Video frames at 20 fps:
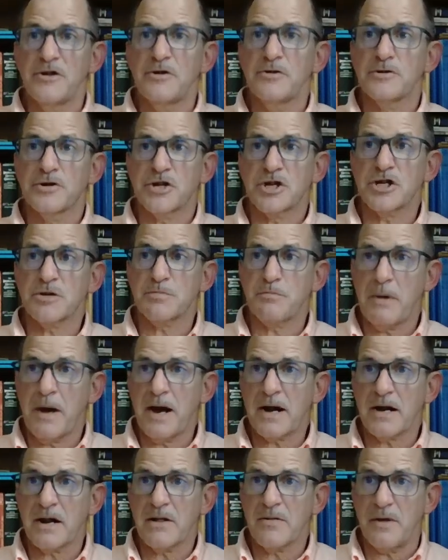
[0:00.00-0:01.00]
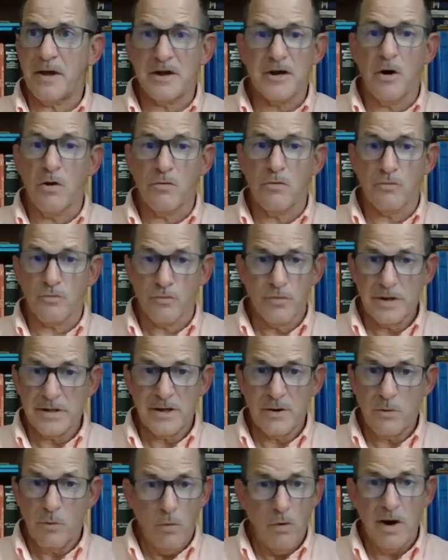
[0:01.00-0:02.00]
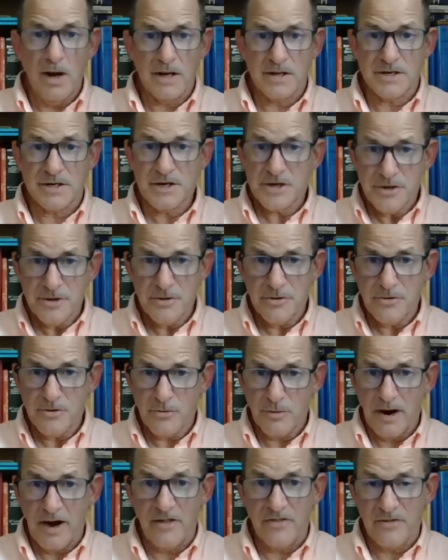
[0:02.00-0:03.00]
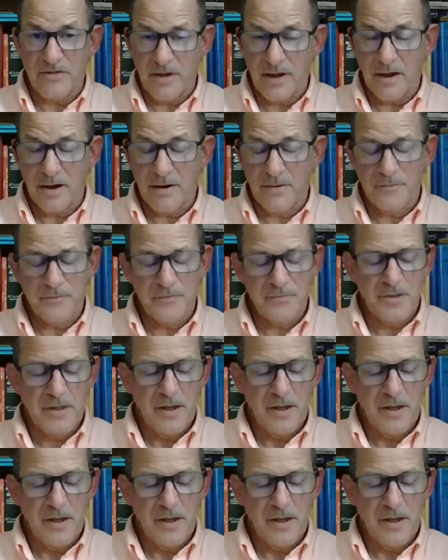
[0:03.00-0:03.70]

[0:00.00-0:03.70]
and you suspect they don't really want to do the right thing?